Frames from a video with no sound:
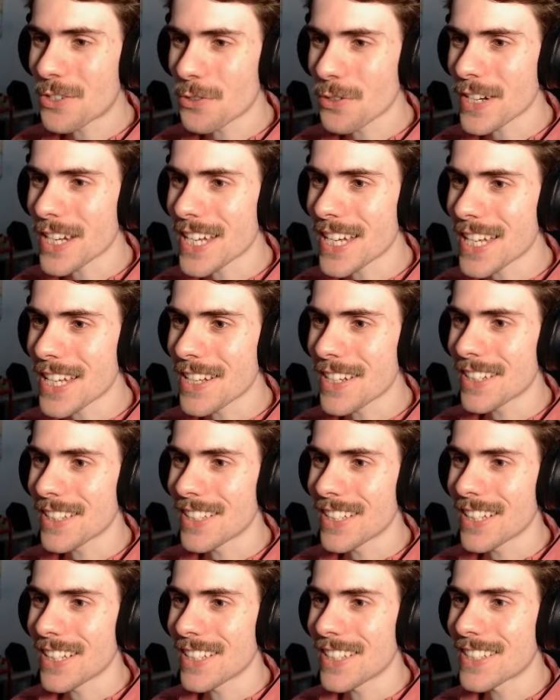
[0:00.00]
tree.
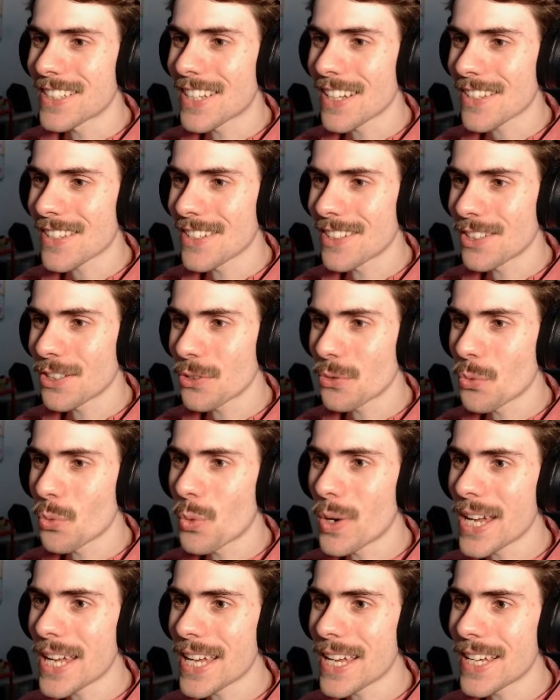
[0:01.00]
Doesn't look
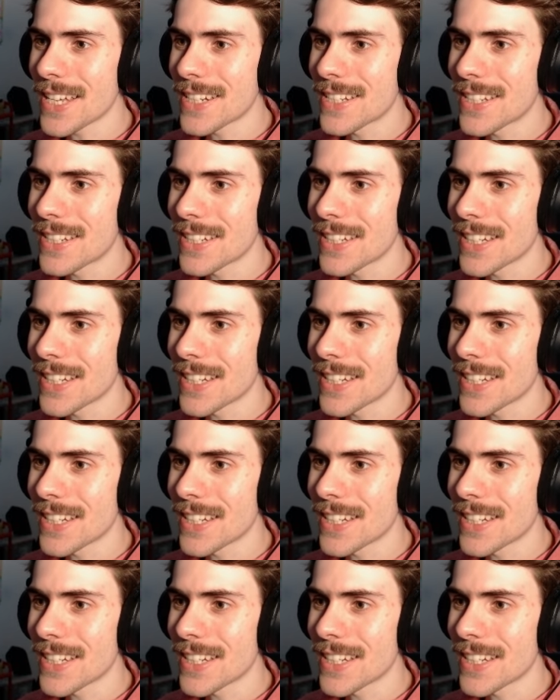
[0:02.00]
weird.